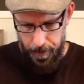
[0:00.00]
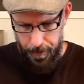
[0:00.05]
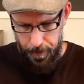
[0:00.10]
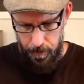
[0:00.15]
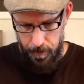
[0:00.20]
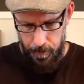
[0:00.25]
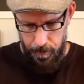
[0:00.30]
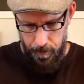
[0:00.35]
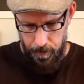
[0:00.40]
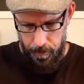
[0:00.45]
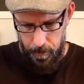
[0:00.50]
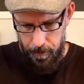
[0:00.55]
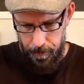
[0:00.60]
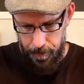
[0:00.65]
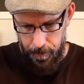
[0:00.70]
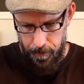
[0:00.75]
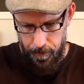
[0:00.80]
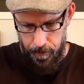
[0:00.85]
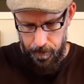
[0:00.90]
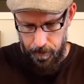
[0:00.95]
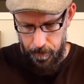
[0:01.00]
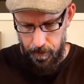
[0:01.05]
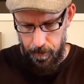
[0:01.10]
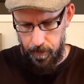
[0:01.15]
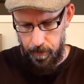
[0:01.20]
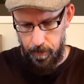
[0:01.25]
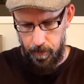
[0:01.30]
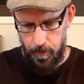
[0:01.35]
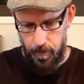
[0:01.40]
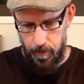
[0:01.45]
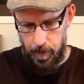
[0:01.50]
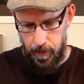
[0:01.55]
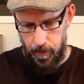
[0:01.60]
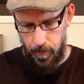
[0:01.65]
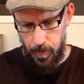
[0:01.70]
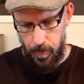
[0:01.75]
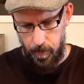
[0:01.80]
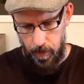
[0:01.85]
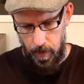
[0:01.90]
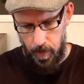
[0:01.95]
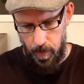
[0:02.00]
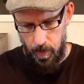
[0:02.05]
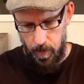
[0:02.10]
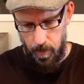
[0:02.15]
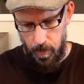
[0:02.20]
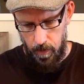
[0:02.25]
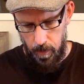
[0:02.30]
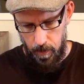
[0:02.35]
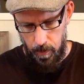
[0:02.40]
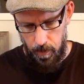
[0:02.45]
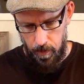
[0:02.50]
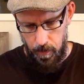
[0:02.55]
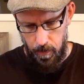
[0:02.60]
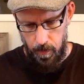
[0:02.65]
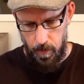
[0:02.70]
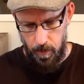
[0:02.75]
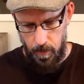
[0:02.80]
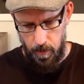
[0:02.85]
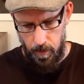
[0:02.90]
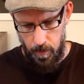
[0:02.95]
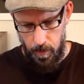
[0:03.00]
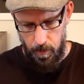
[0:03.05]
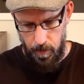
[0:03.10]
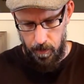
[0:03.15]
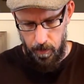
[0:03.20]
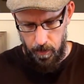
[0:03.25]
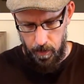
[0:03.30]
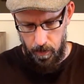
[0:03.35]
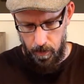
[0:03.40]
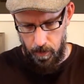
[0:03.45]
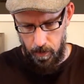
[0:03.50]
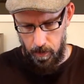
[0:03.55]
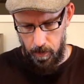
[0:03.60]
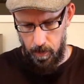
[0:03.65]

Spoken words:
finish this section off here and go get yourself a cup of coffee.